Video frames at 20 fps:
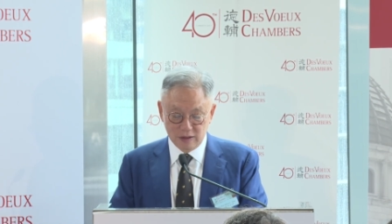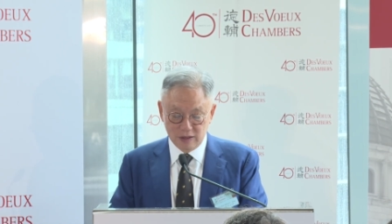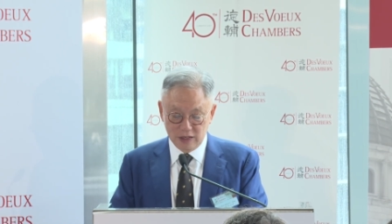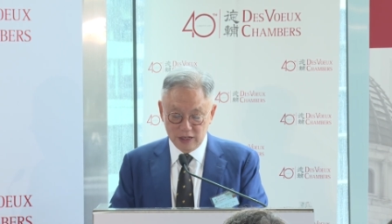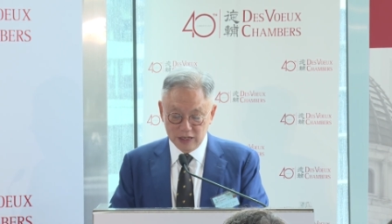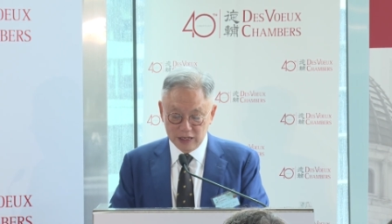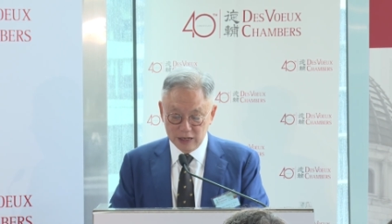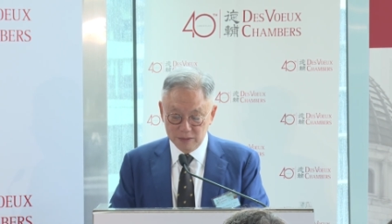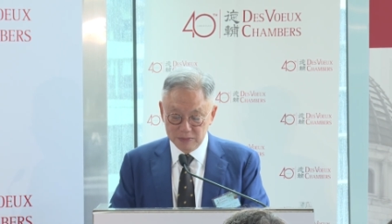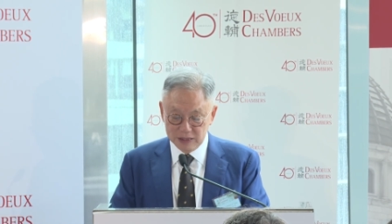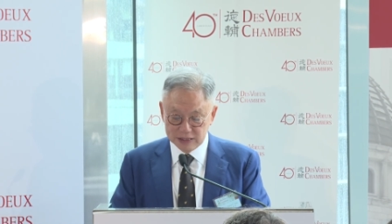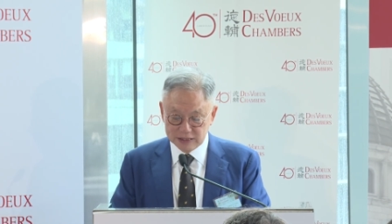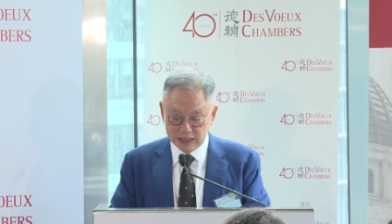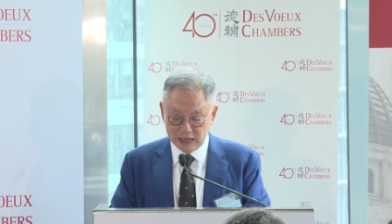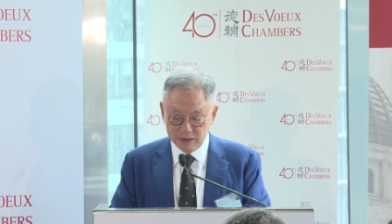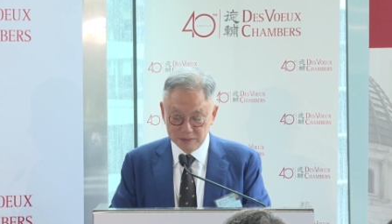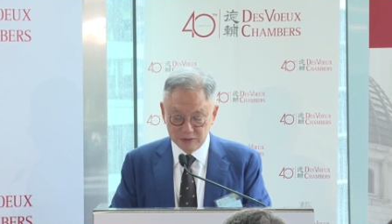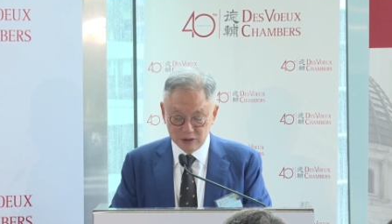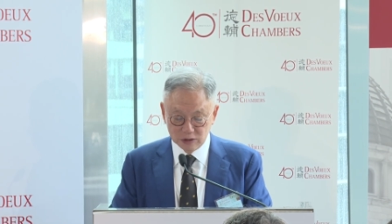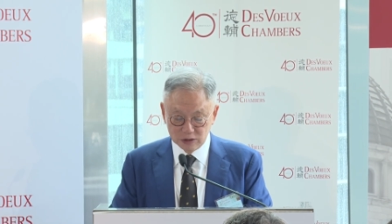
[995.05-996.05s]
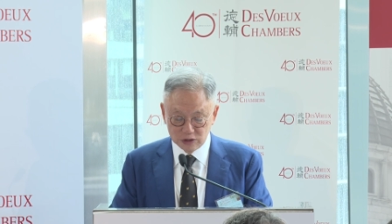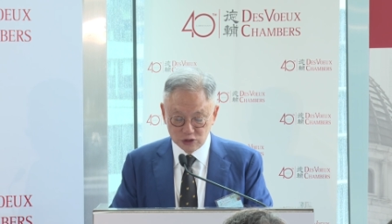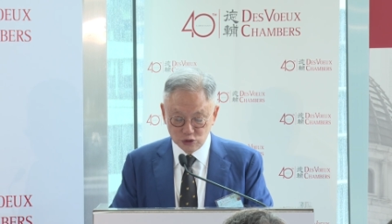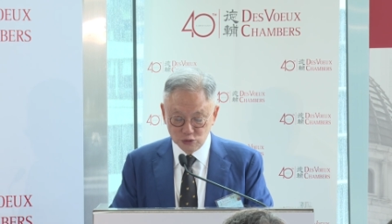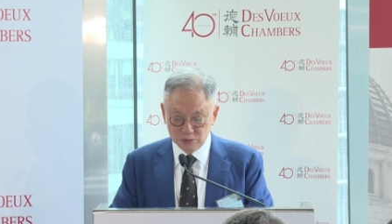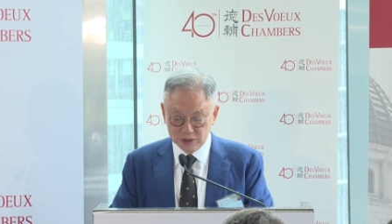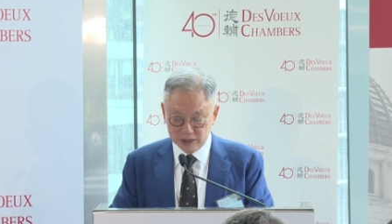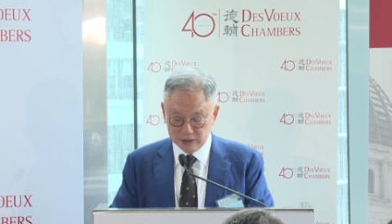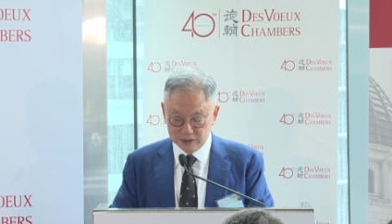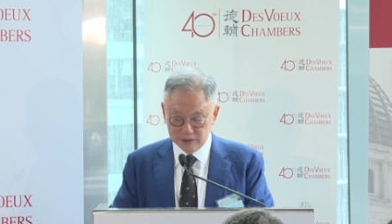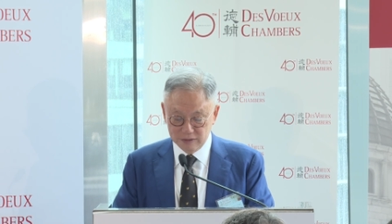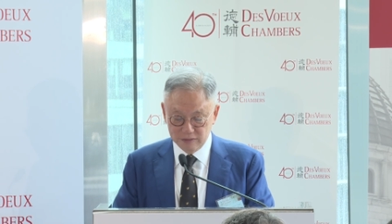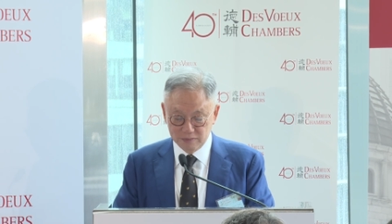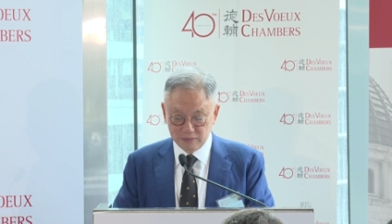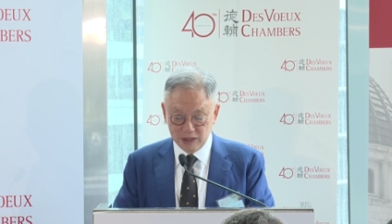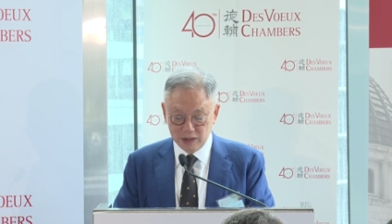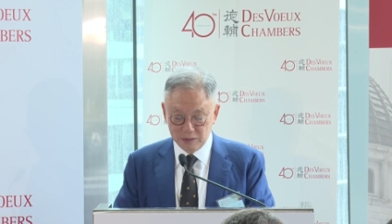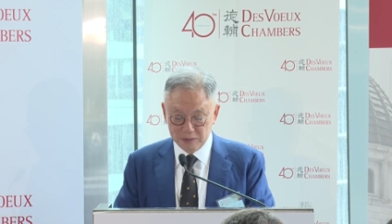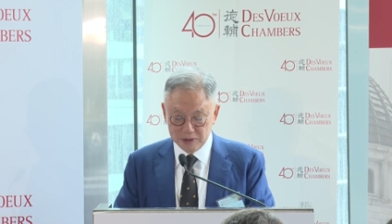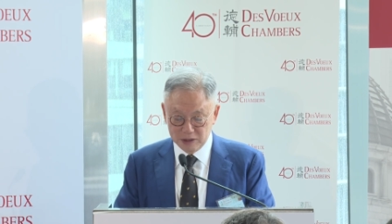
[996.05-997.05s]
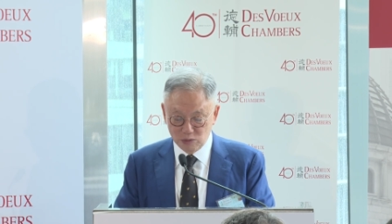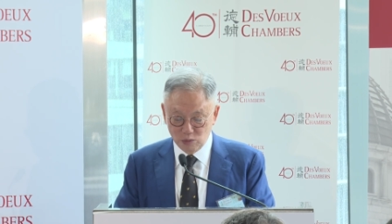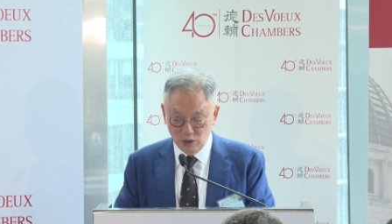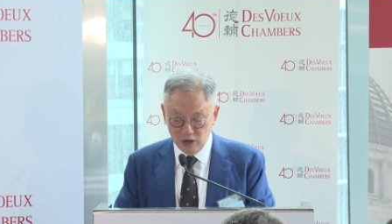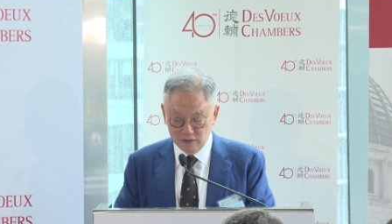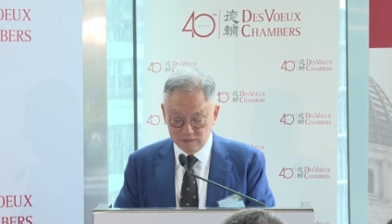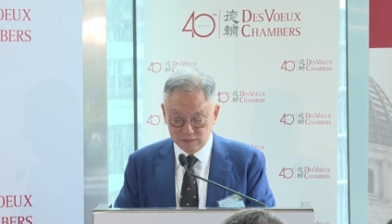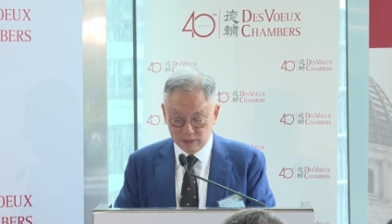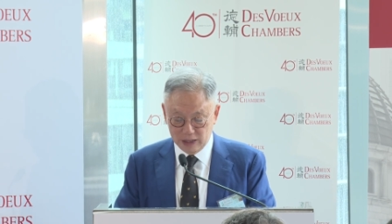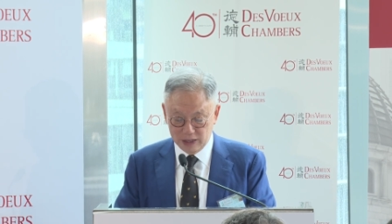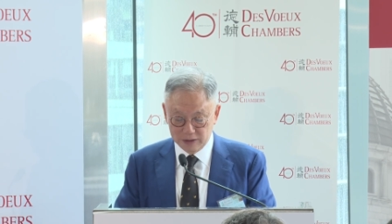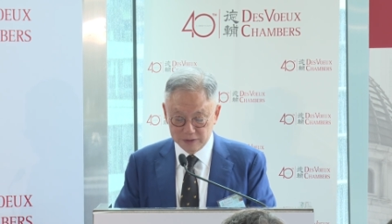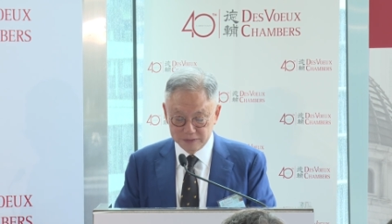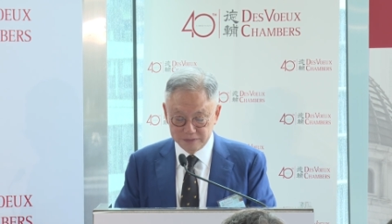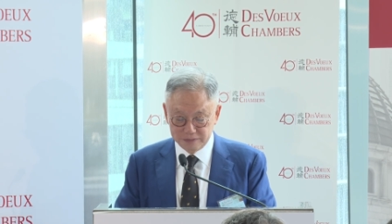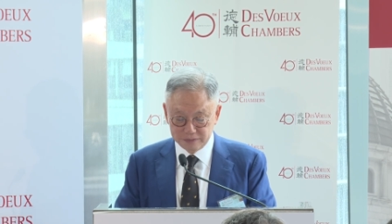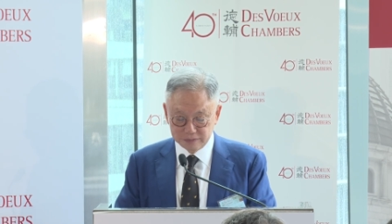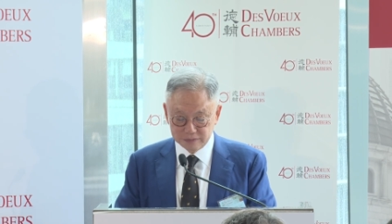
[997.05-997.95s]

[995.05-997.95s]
It can be time consuming, but it will be worthwhile.